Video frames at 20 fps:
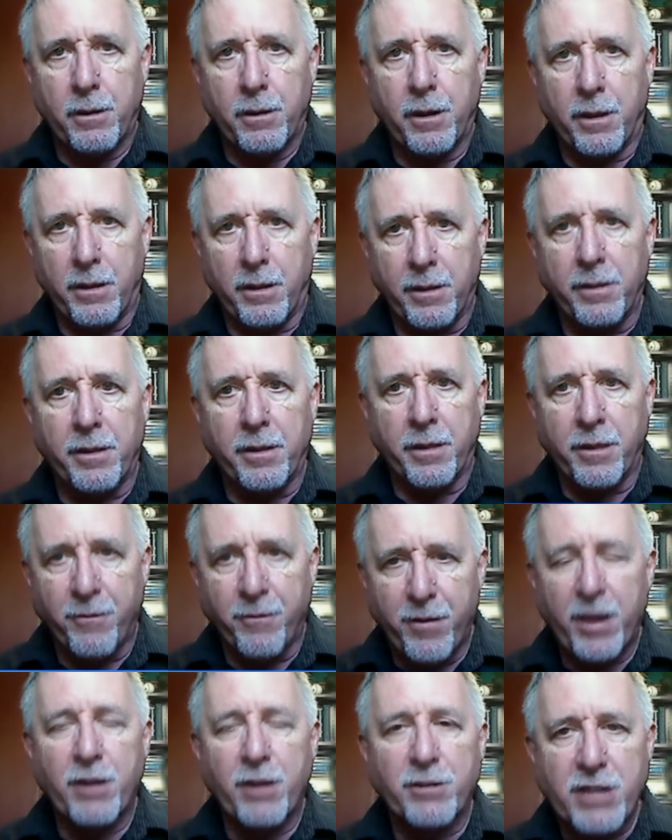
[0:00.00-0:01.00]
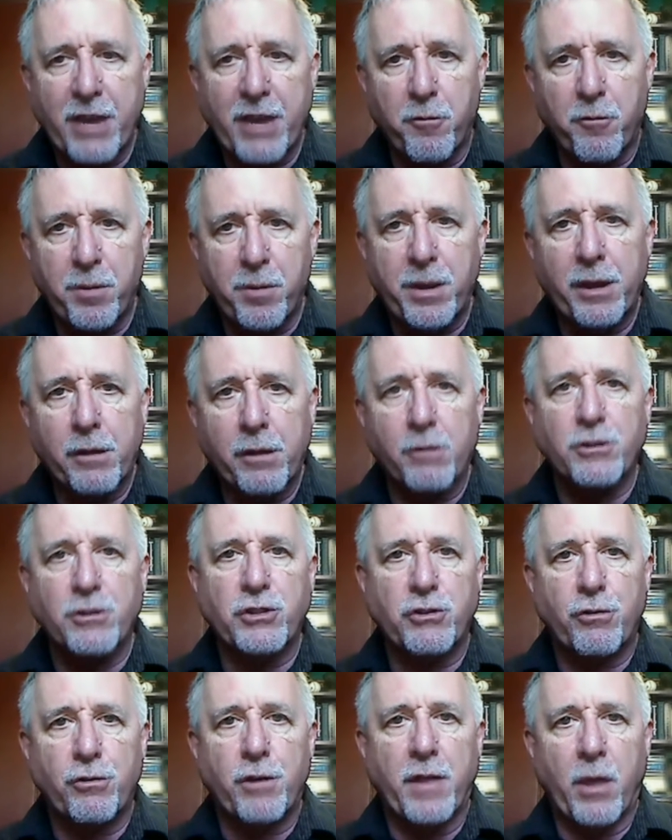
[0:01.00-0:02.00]
the vendors have a particular
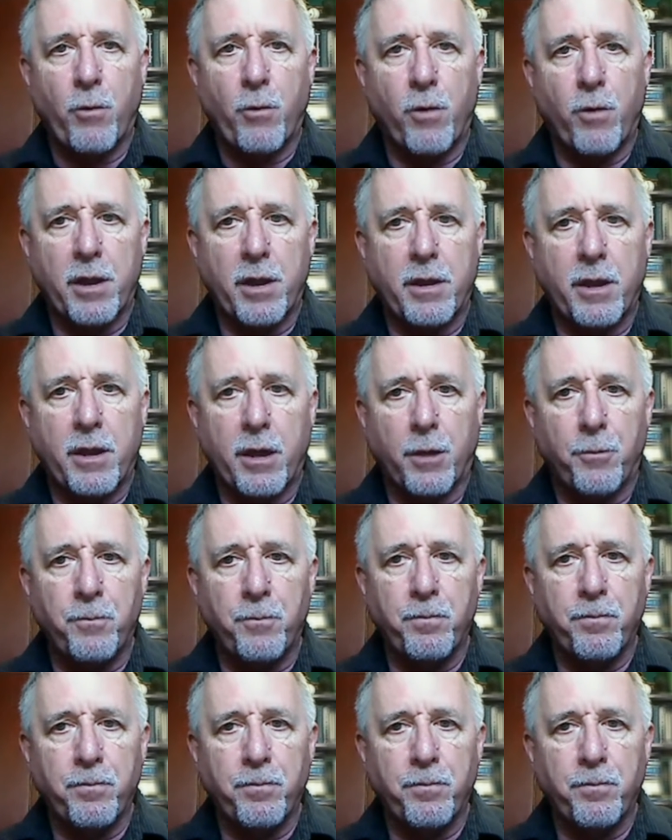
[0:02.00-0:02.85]
story they want to tell.